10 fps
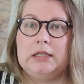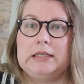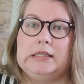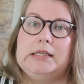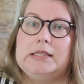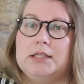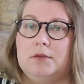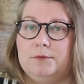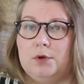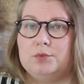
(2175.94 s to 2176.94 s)
keys and
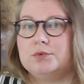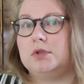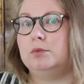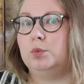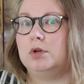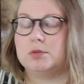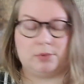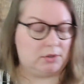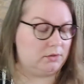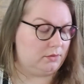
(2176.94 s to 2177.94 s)
phones and water
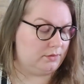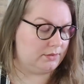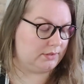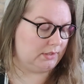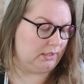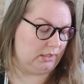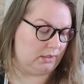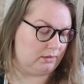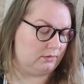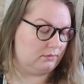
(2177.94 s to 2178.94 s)
bottles and
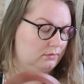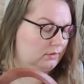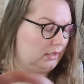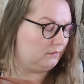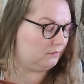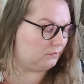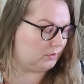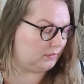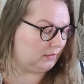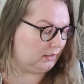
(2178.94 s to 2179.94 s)

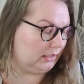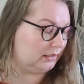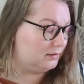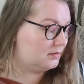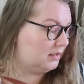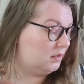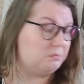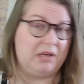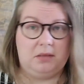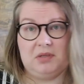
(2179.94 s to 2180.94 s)
everything else, and
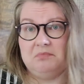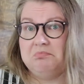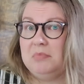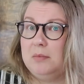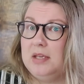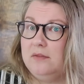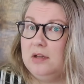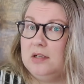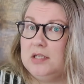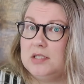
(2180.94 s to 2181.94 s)
maybe even a
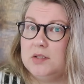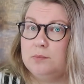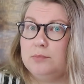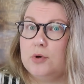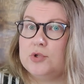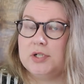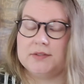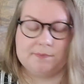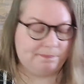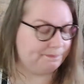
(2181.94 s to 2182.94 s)
knitting project.
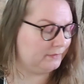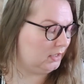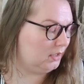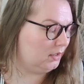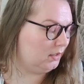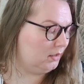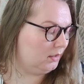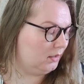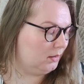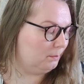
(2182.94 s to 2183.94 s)

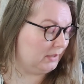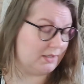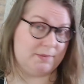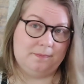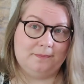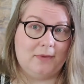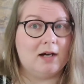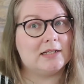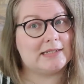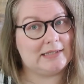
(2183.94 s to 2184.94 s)
But
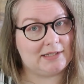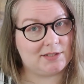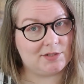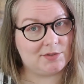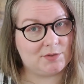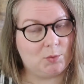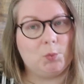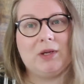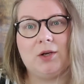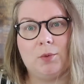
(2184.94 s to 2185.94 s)
us knitters,
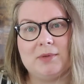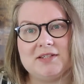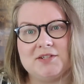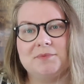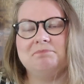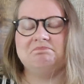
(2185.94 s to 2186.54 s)
we know better.